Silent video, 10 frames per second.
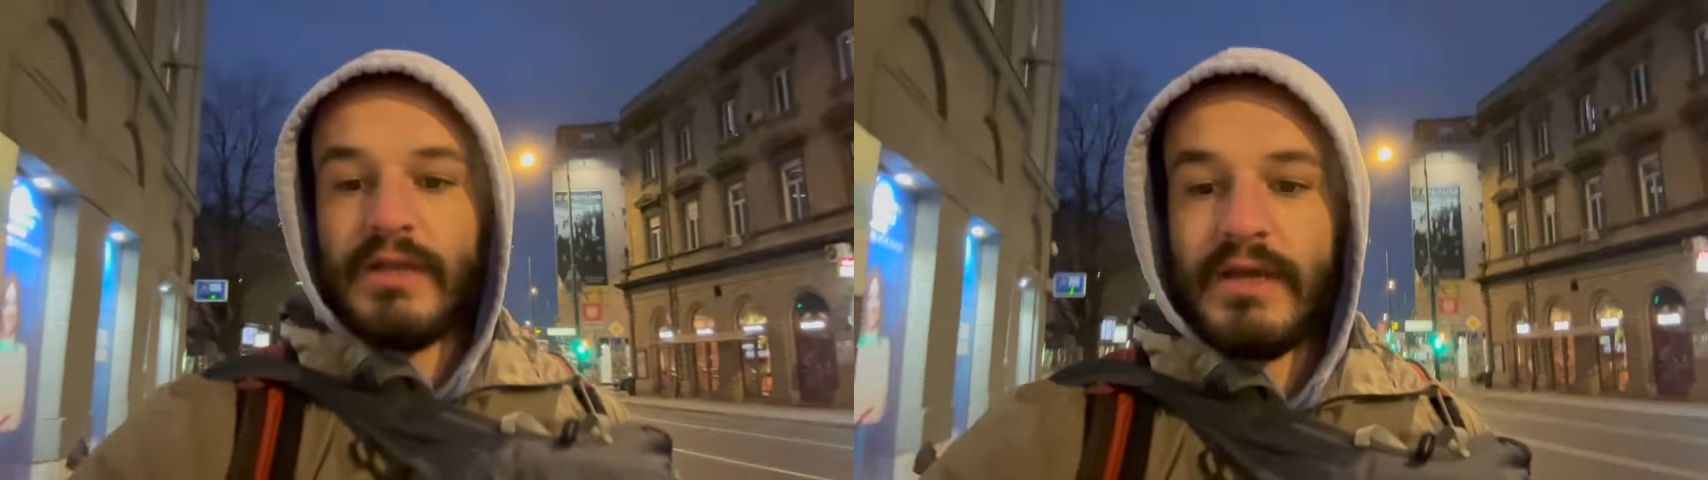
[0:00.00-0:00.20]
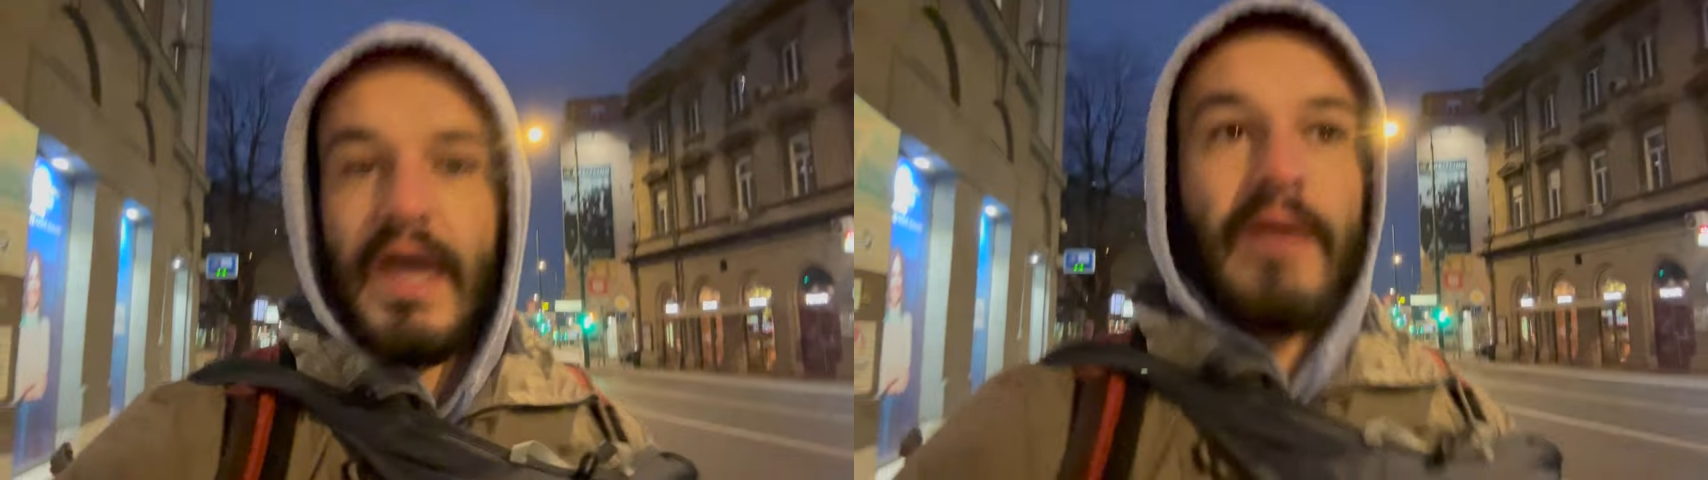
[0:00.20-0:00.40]

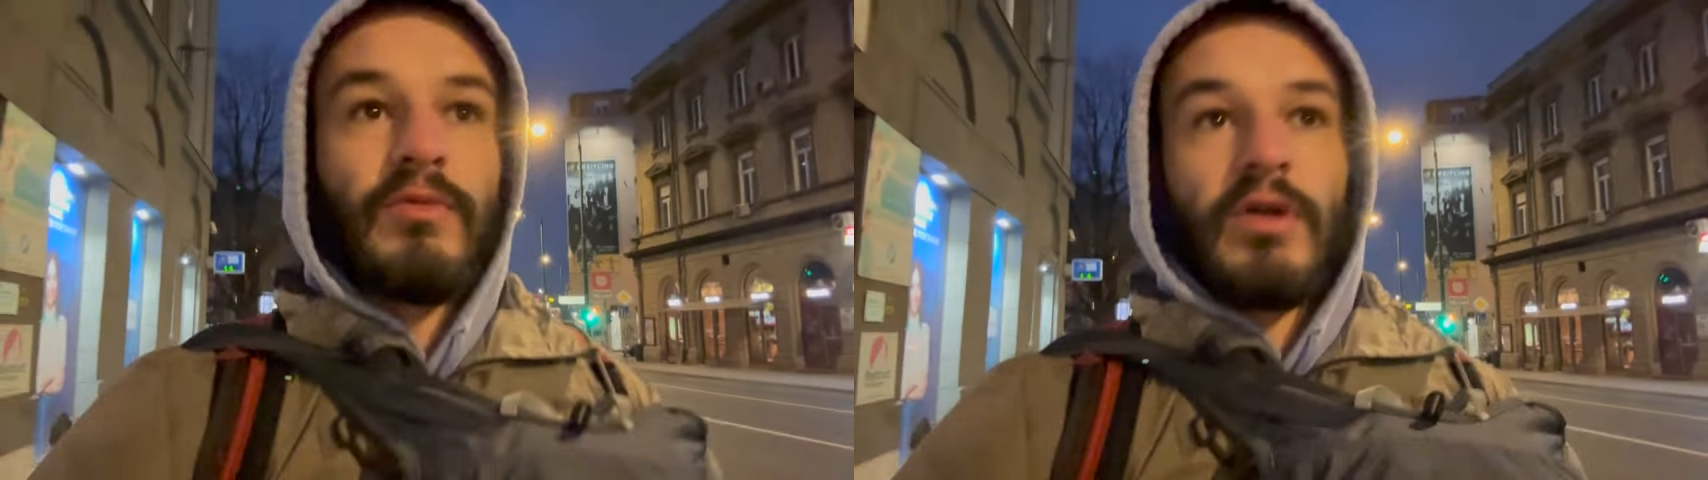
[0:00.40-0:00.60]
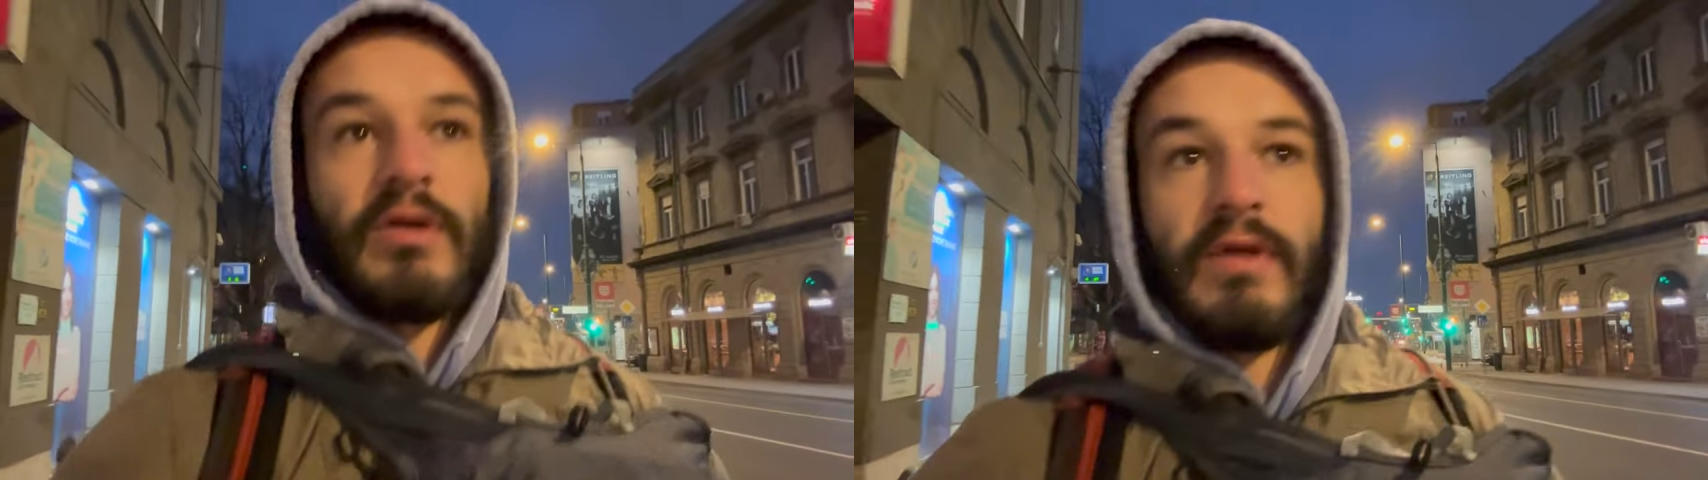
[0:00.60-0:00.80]
the
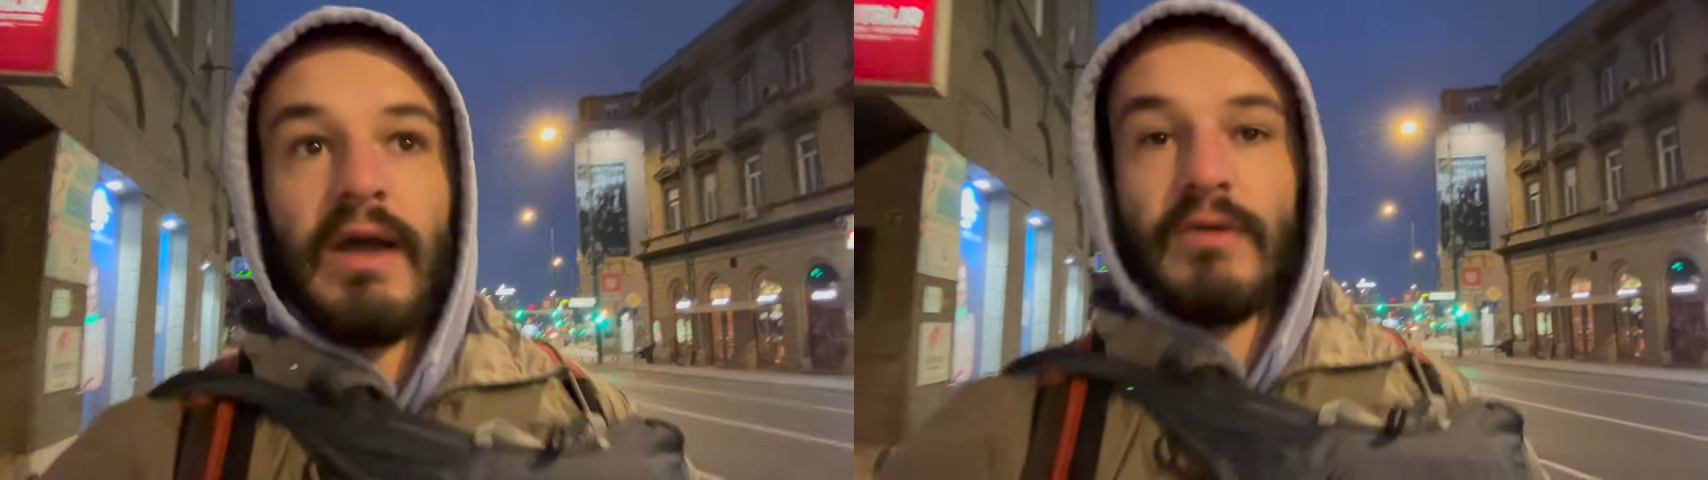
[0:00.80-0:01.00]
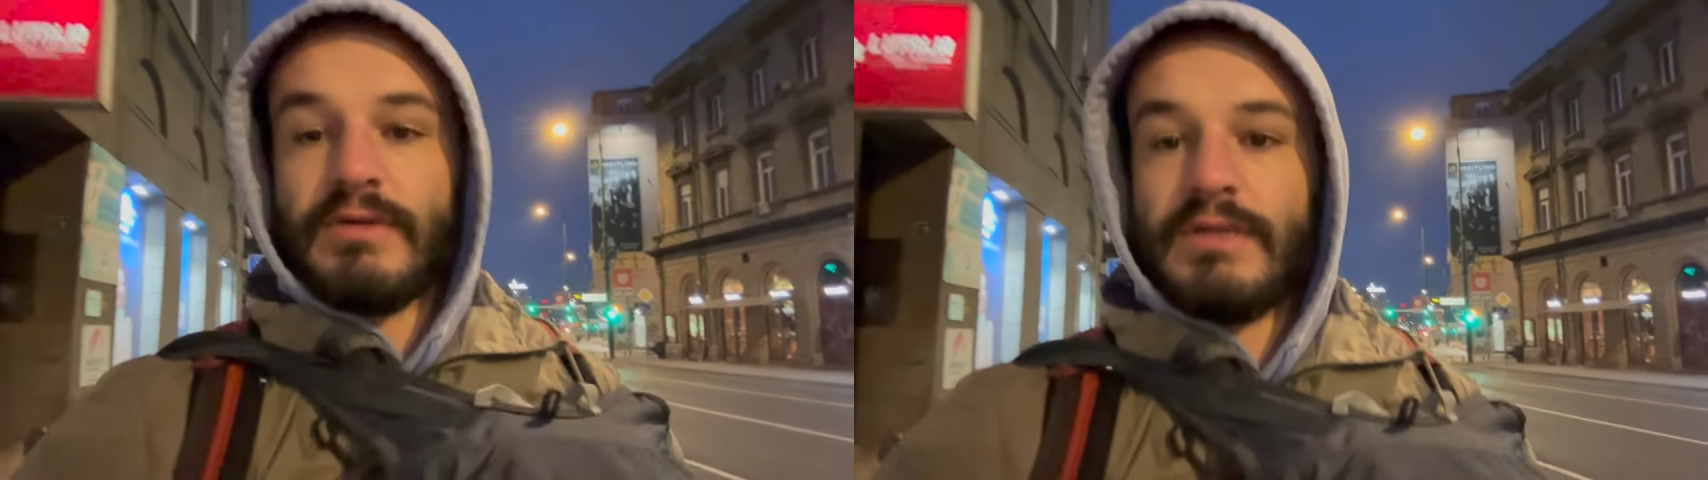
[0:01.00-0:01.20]
camera
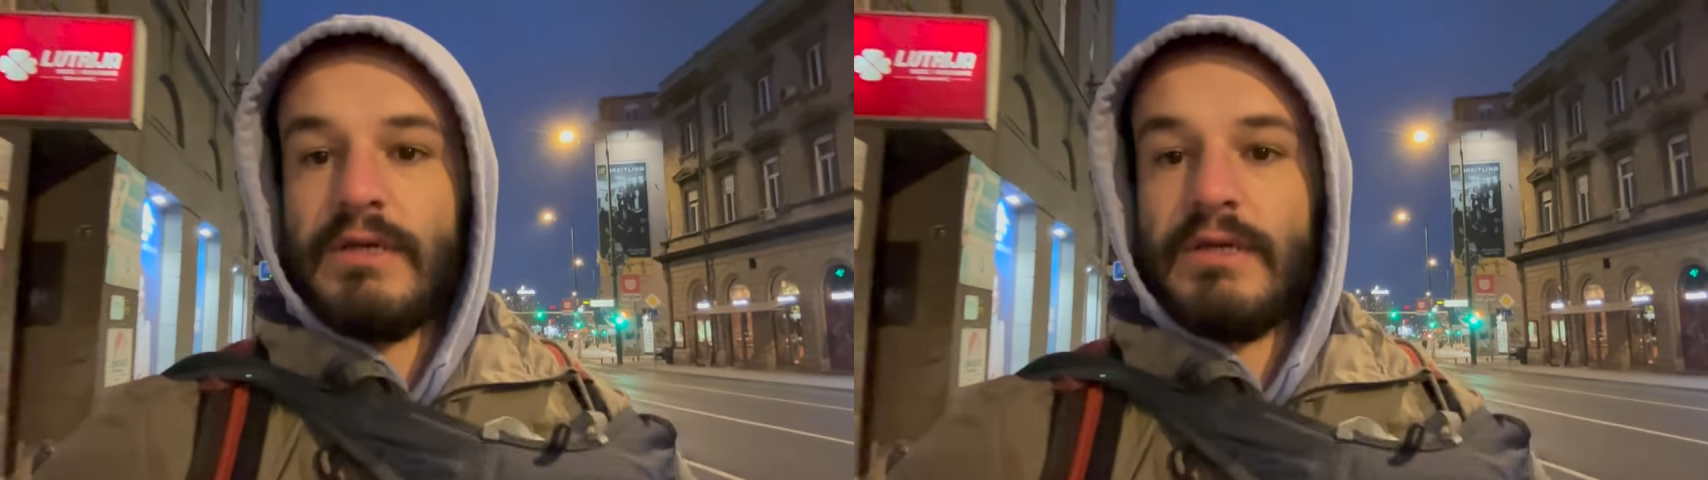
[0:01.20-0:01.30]
around,